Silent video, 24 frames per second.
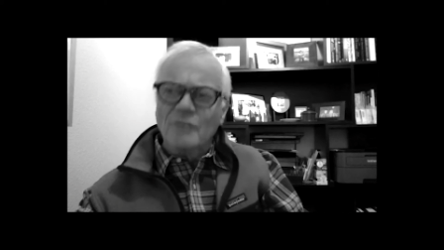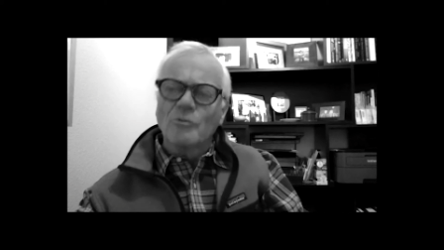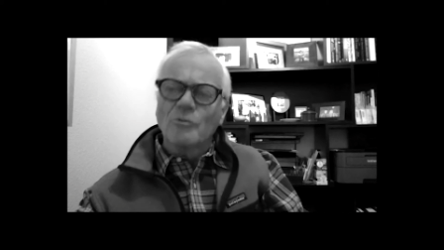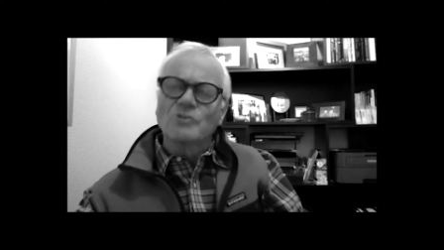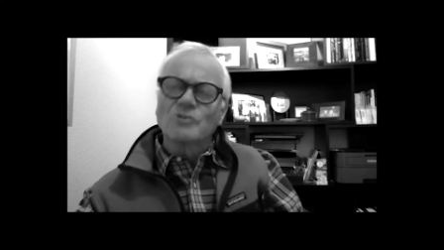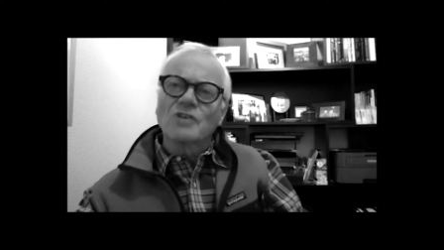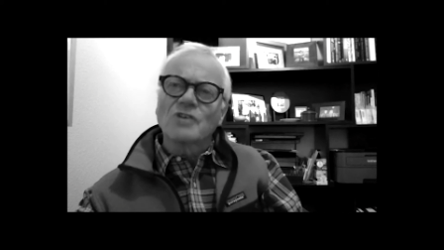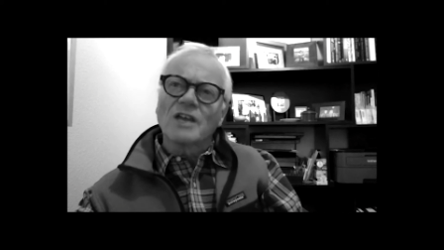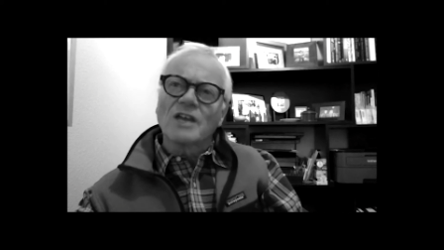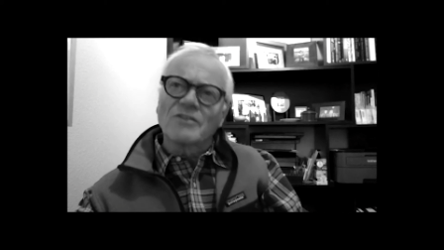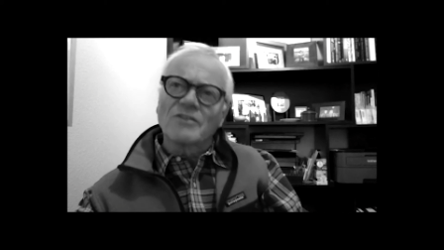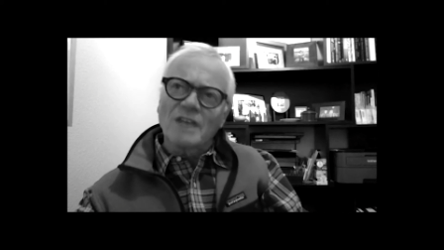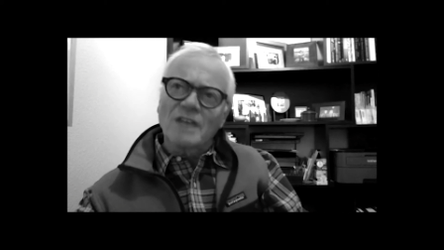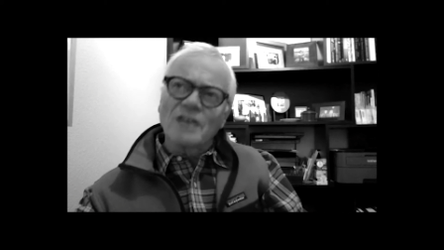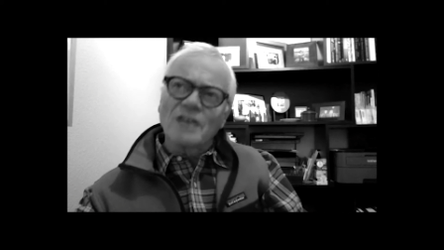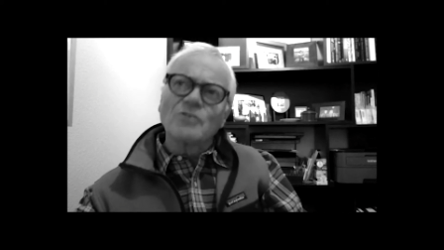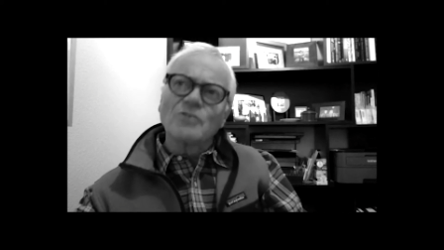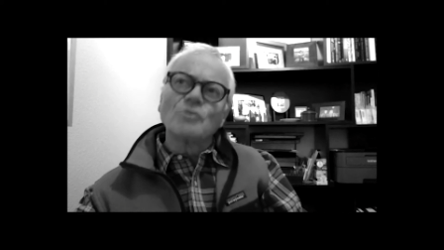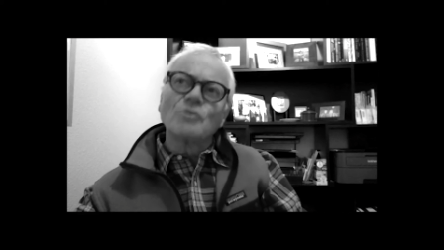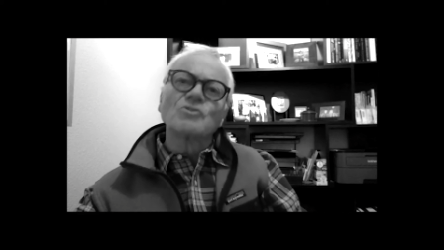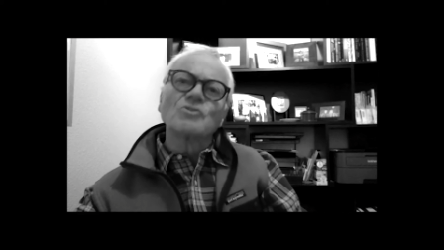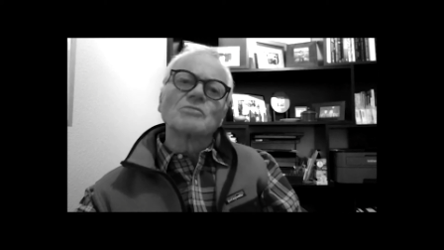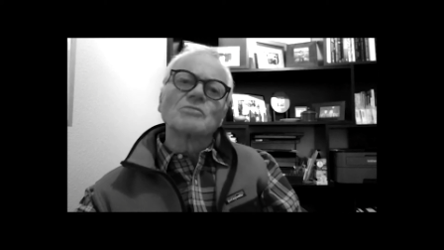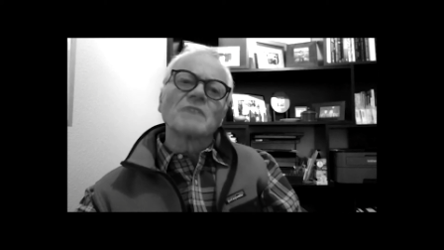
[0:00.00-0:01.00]
which I then
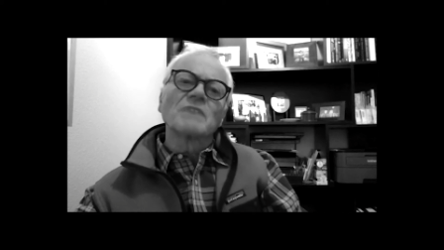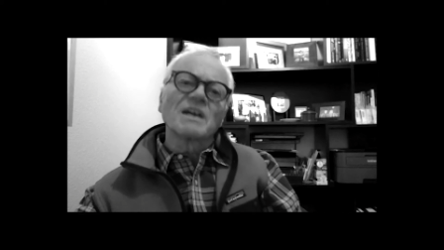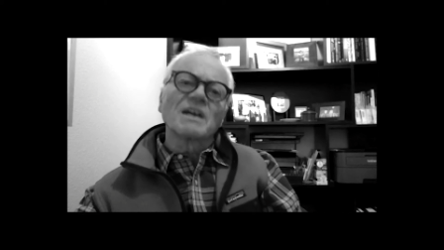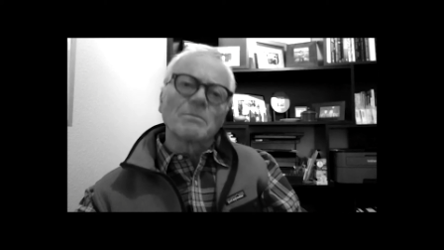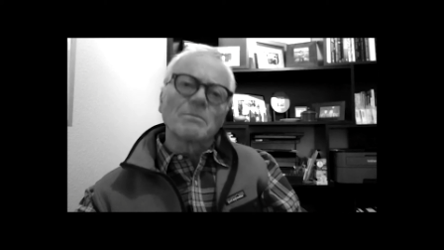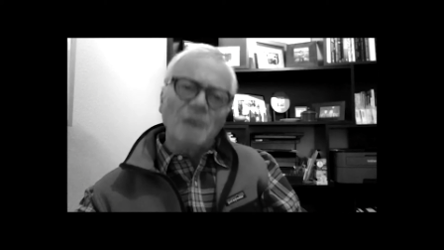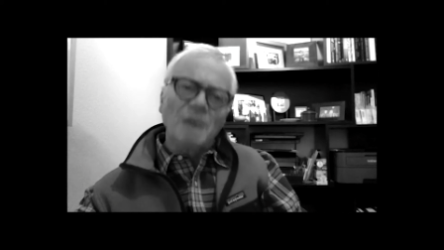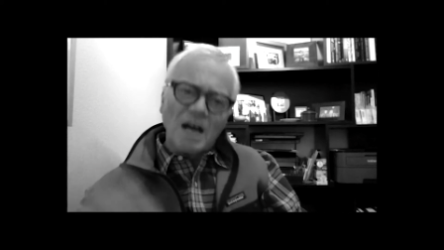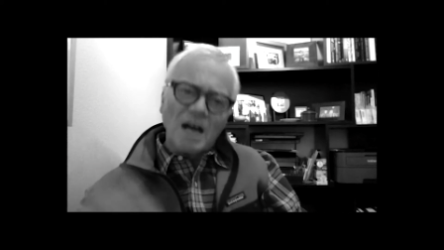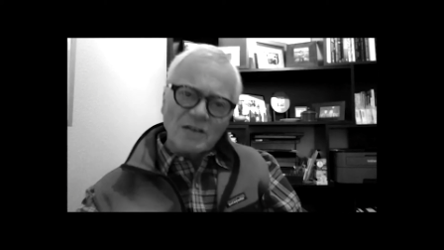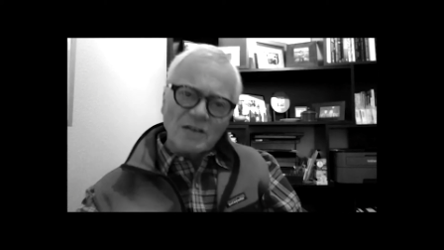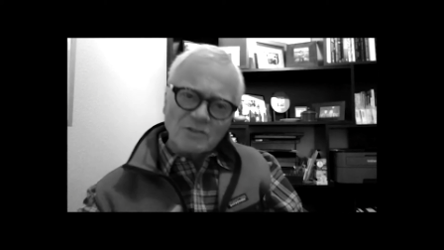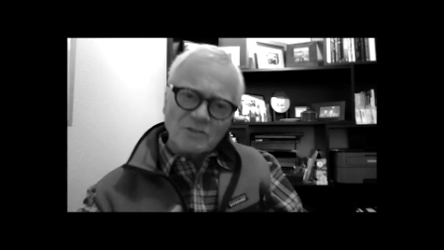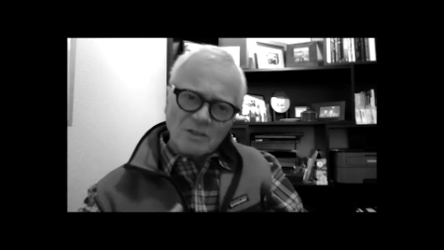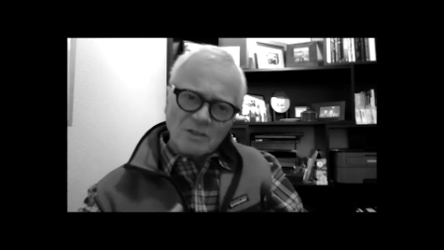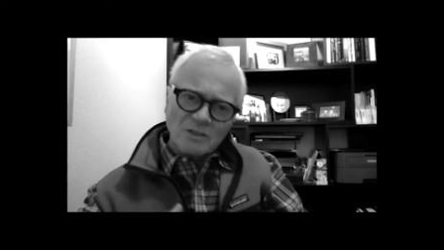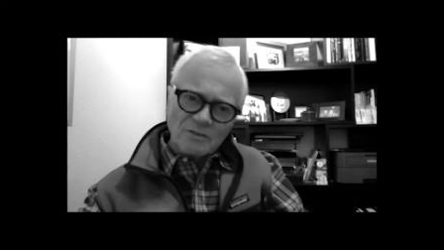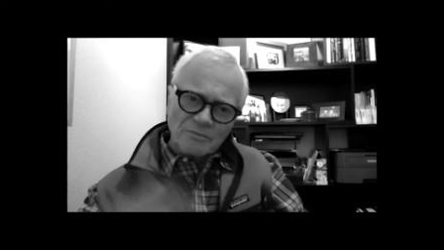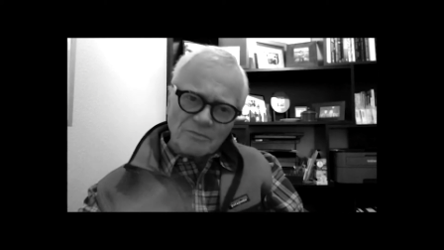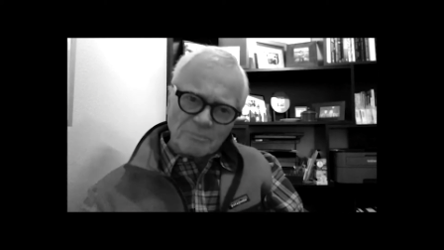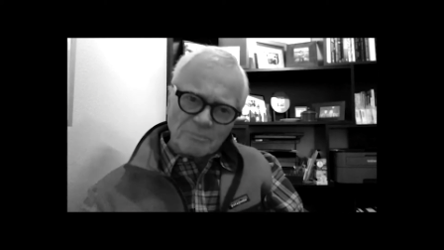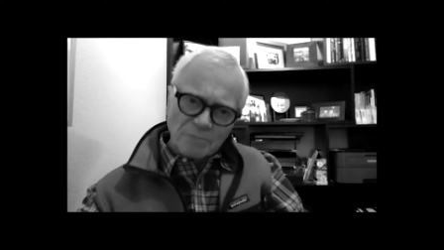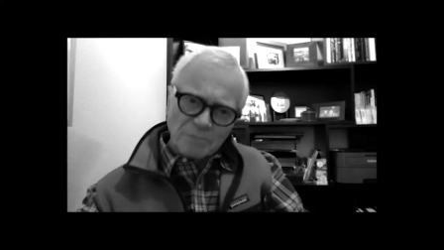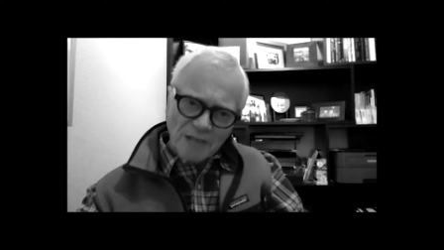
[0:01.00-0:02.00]
use to make a
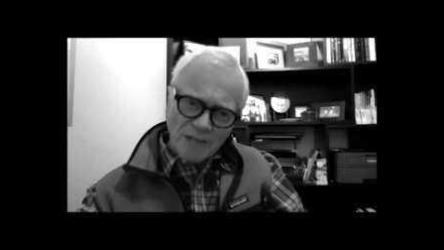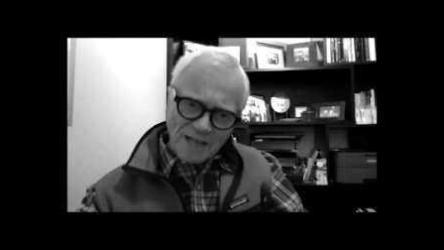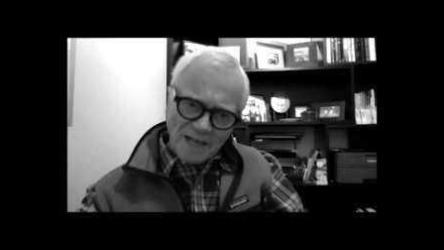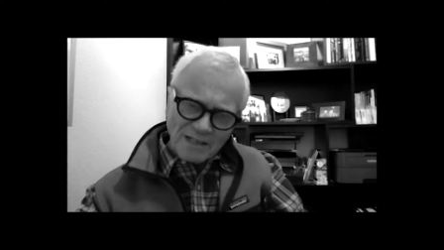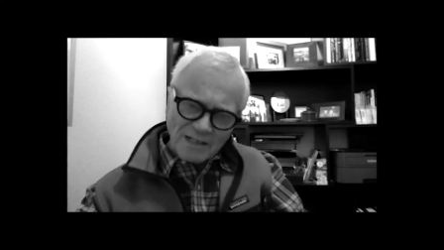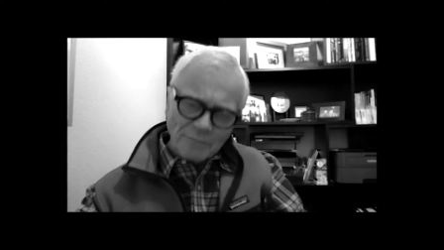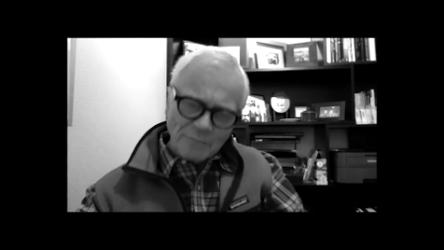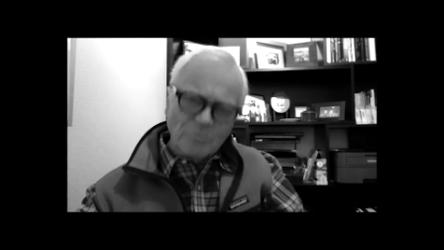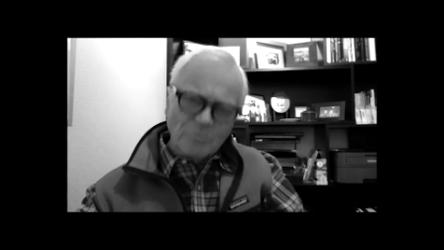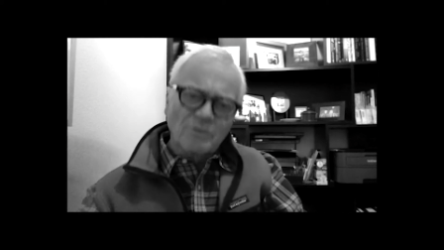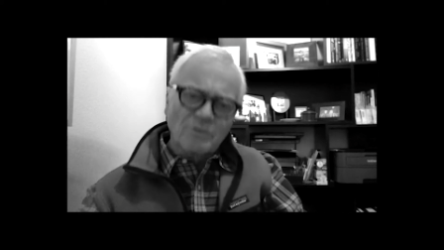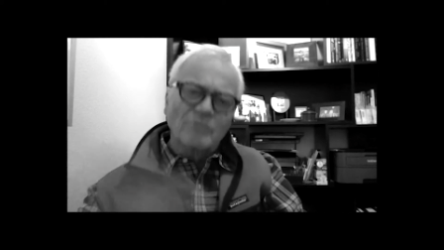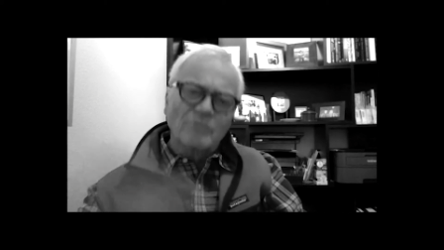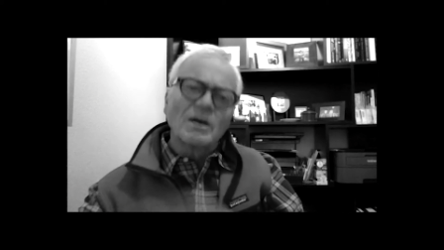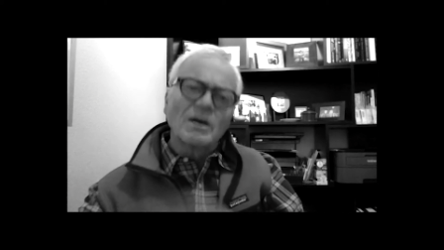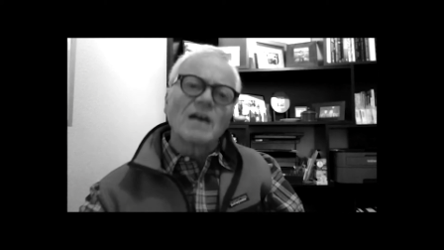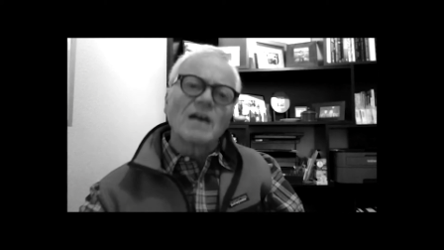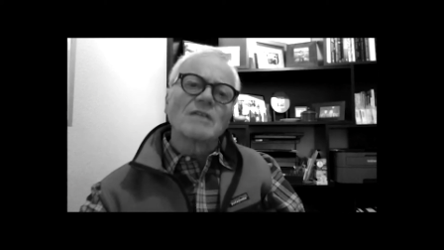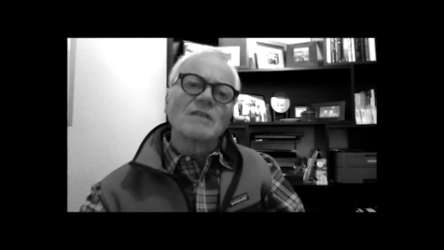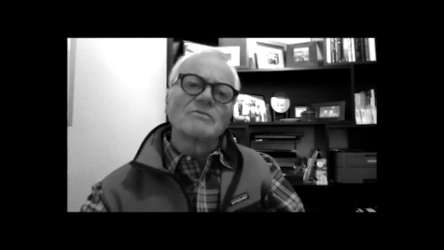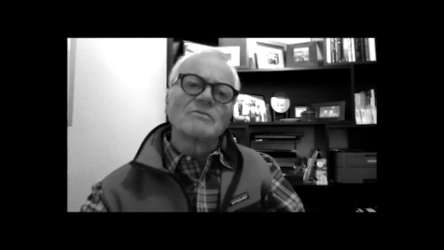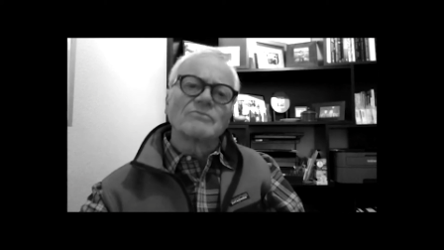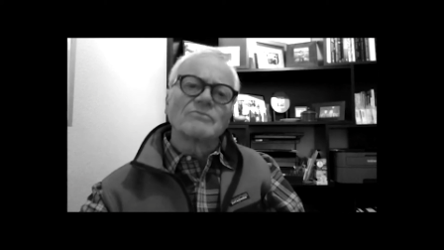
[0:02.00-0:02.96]
positive platinum print out of.